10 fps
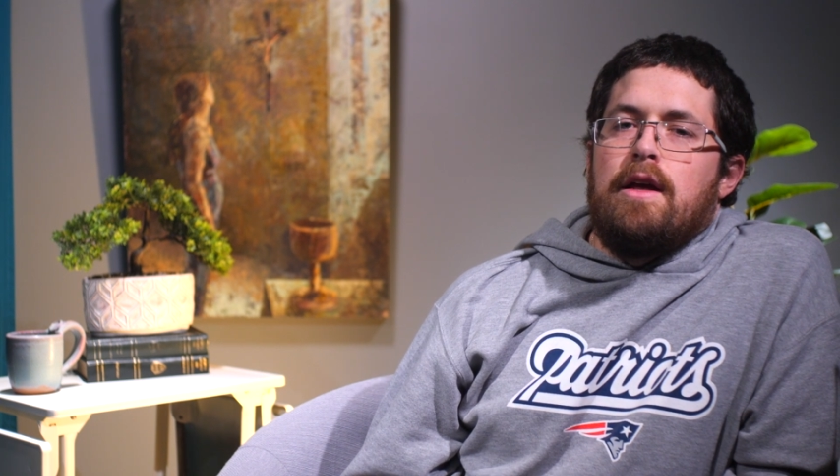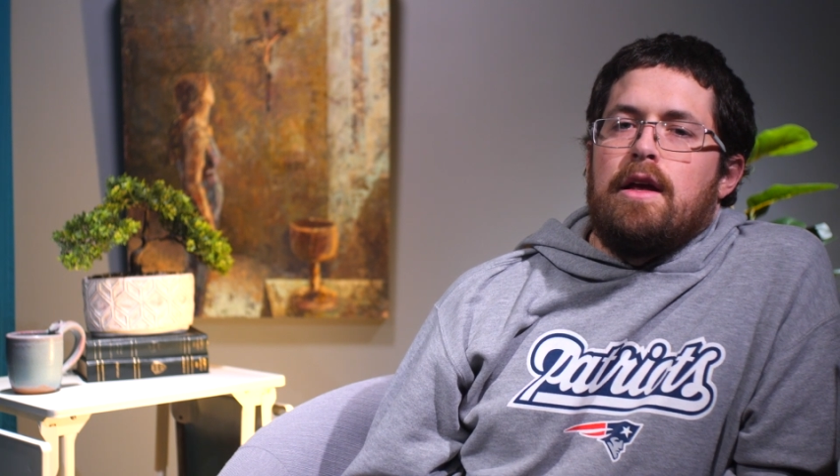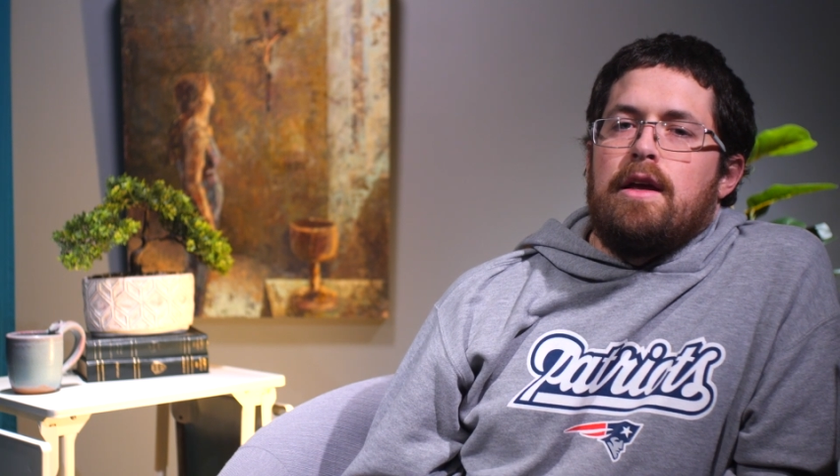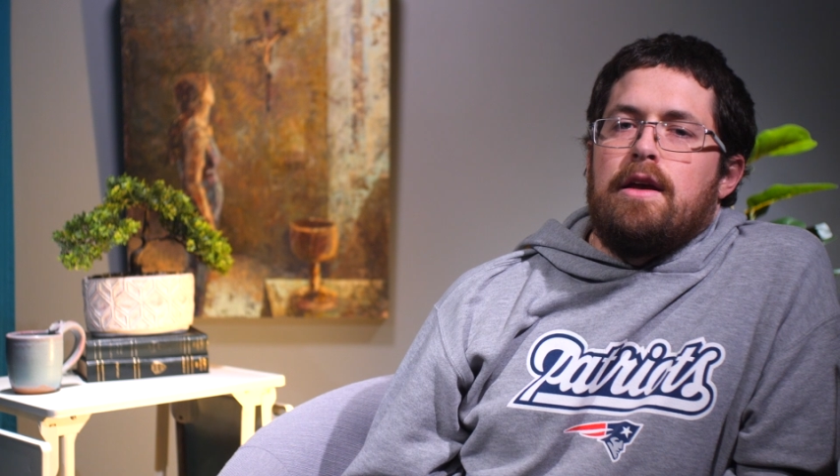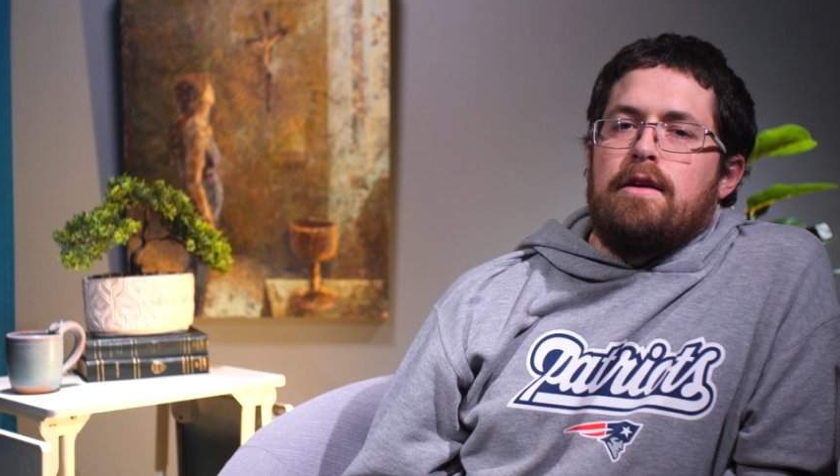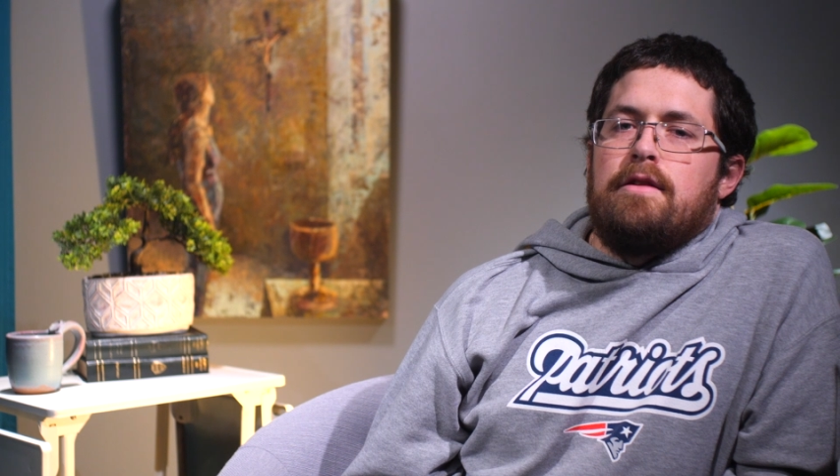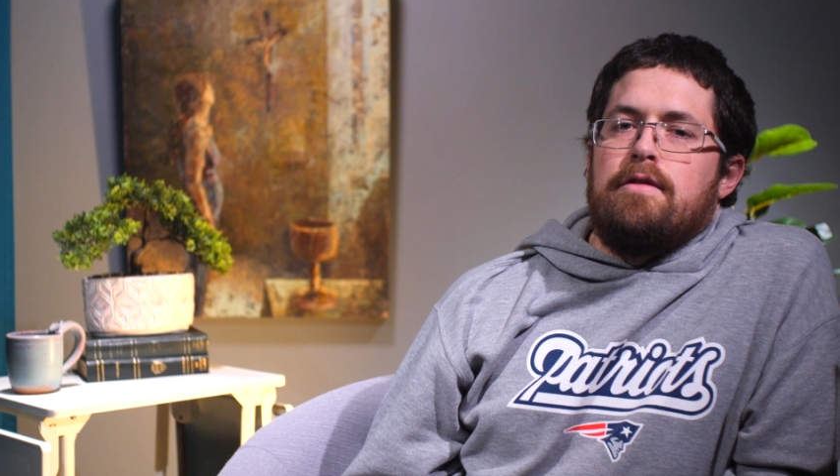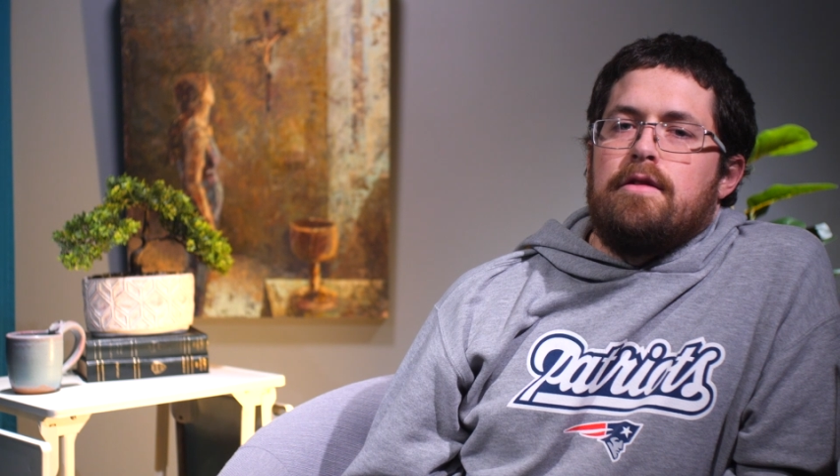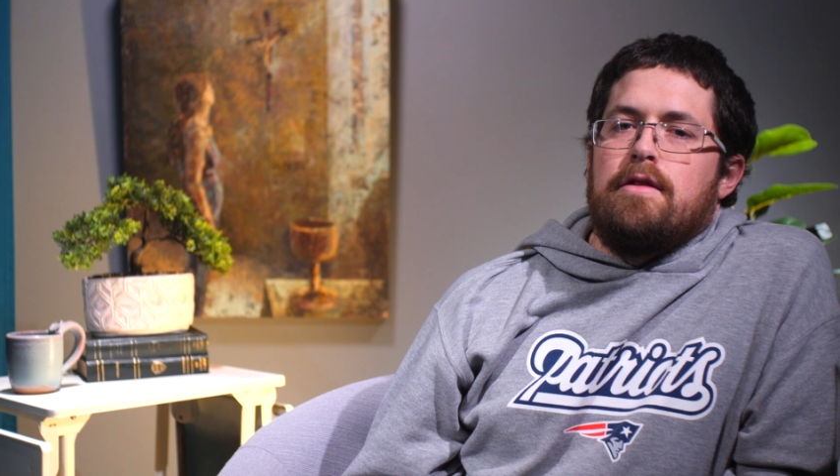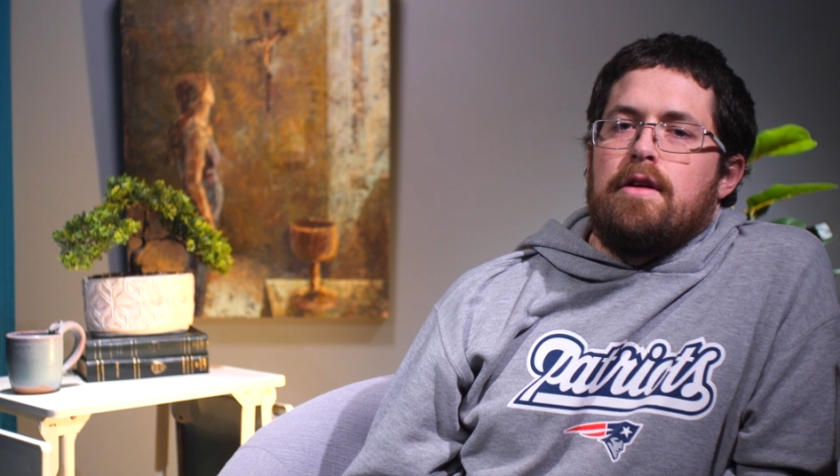
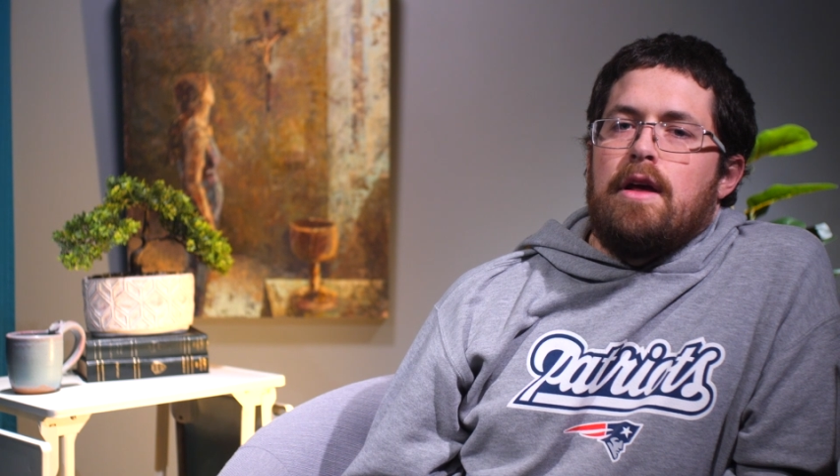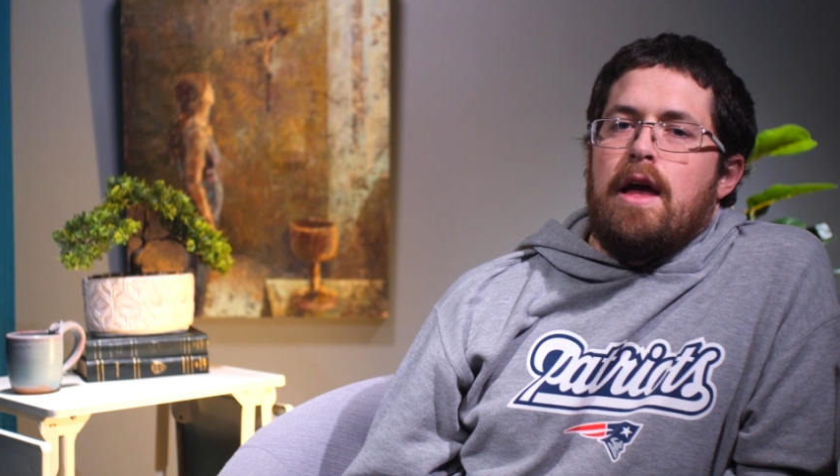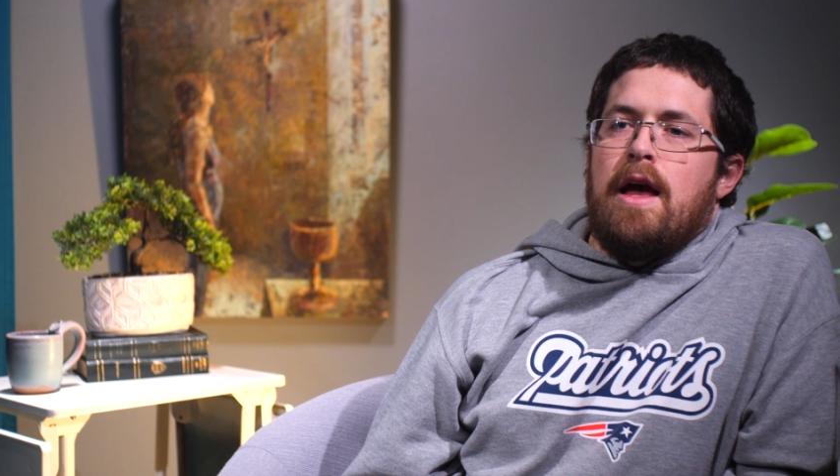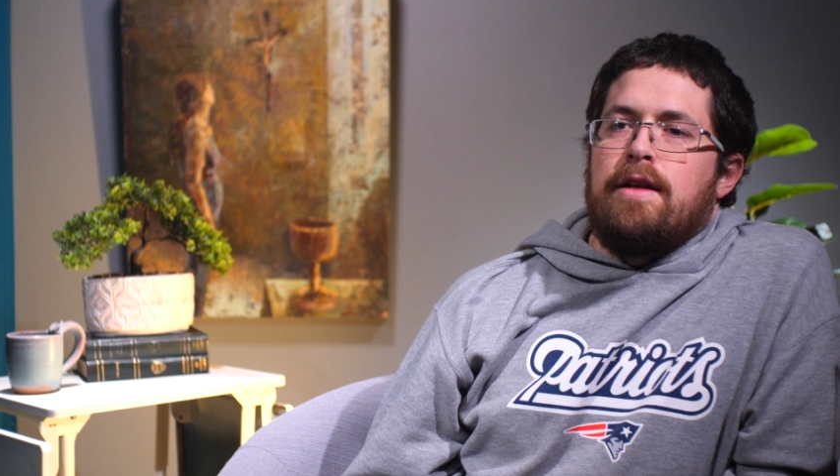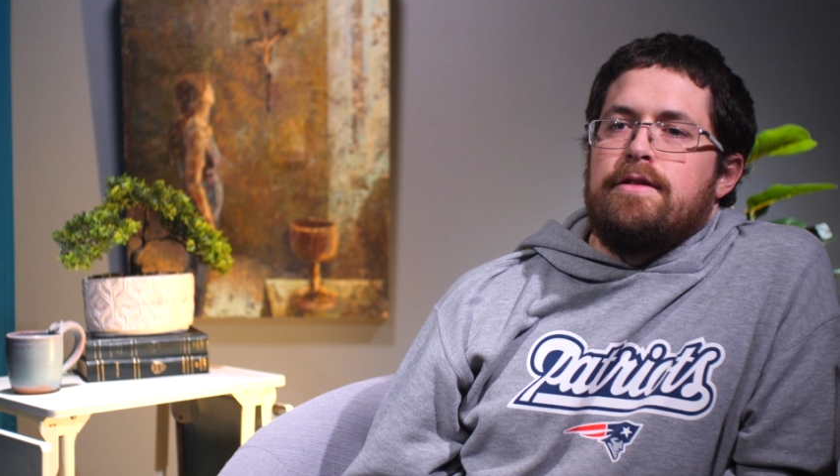And as